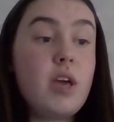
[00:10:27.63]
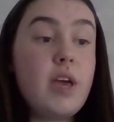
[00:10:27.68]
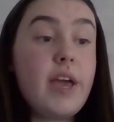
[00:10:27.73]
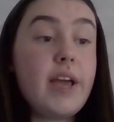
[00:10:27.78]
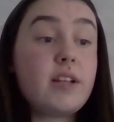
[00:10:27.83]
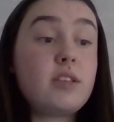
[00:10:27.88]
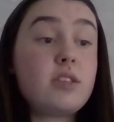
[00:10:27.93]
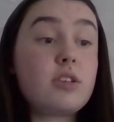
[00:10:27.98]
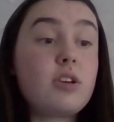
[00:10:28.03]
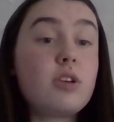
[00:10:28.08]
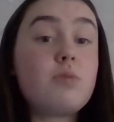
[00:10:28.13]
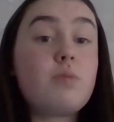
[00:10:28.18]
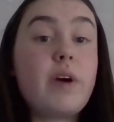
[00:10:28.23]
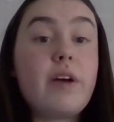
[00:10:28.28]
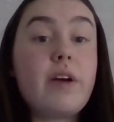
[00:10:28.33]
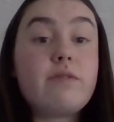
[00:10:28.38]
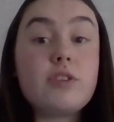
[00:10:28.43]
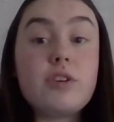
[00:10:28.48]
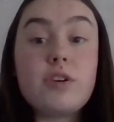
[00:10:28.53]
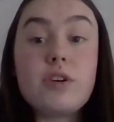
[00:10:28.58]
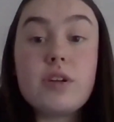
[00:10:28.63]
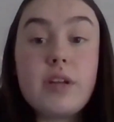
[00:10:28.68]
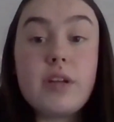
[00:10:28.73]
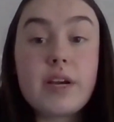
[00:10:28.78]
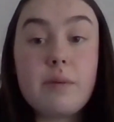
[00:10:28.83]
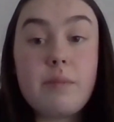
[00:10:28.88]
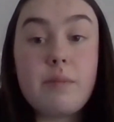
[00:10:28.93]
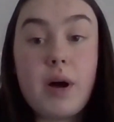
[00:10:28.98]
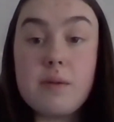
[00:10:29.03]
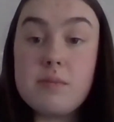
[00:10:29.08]
it's a good way of doing like
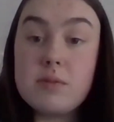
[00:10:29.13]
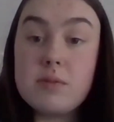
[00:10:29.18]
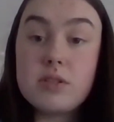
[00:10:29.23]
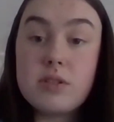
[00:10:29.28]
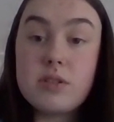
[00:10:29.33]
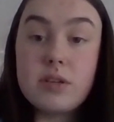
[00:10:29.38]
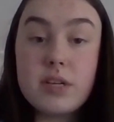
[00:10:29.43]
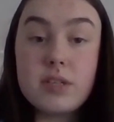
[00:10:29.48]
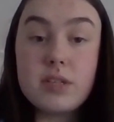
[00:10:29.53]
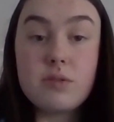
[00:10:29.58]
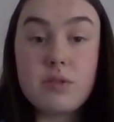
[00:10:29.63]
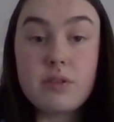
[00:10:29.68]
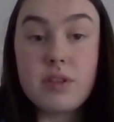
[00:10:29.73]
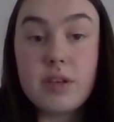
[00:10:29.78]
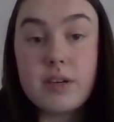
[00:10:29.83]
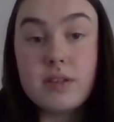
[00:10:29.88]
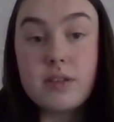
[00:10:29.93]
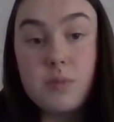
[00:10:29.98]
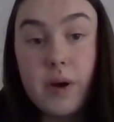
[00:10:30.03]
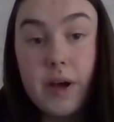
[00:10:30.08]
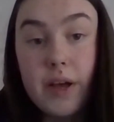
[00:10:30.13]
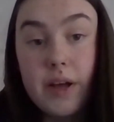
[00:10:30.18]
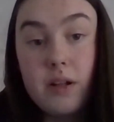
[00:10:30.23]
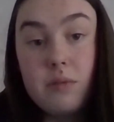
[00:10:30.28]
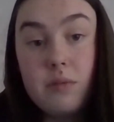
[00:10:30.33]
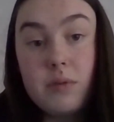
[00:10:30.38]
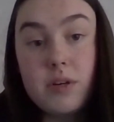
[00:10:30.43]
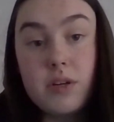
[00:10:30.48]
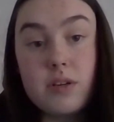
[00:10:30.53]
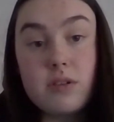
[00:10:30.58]
a Bible study sort of thing as well,
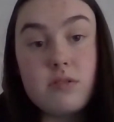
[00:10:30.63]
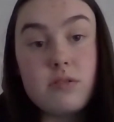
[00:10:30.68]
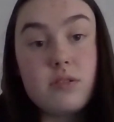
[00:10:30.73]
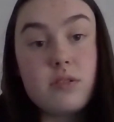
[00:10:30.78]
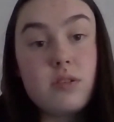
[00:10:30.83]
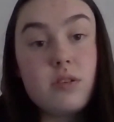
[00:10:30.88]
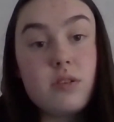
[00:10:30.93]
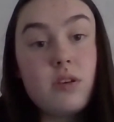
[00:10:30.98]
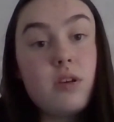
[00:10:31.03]
because